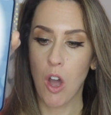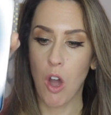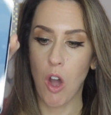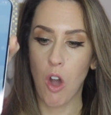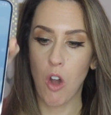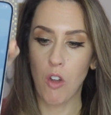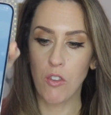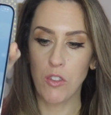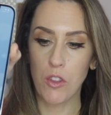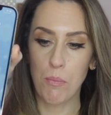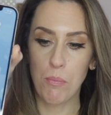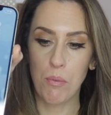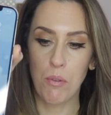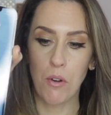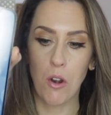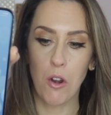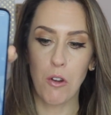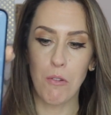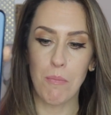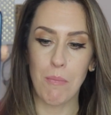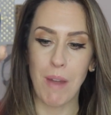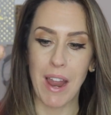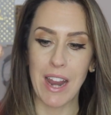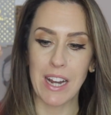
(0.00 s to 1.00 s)
on the
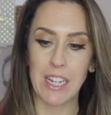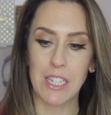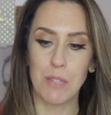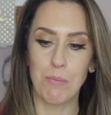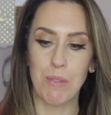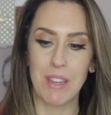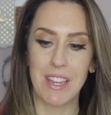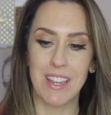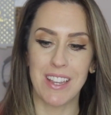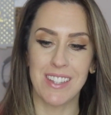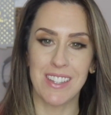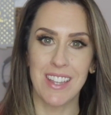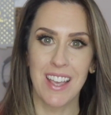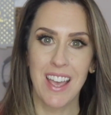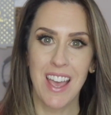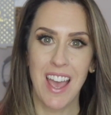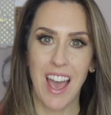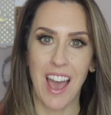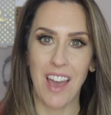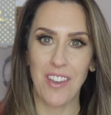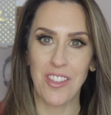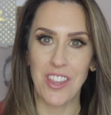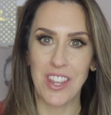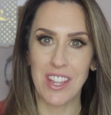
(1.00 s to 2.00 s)
Pro Max because
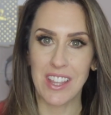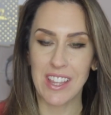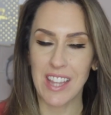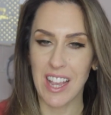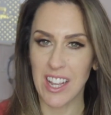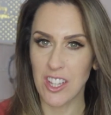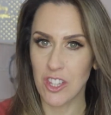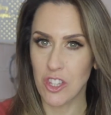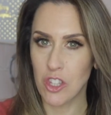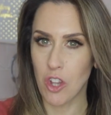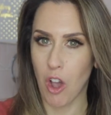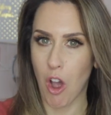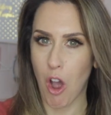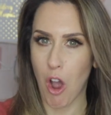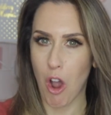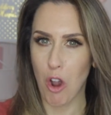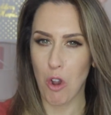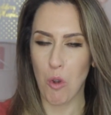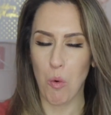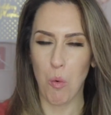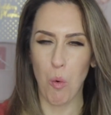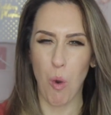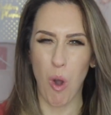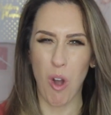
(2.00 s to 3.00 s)
I think that
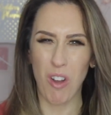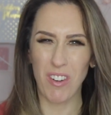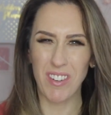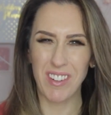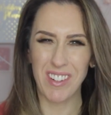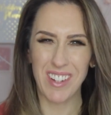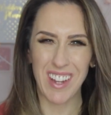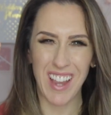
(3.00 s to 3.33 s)
dark one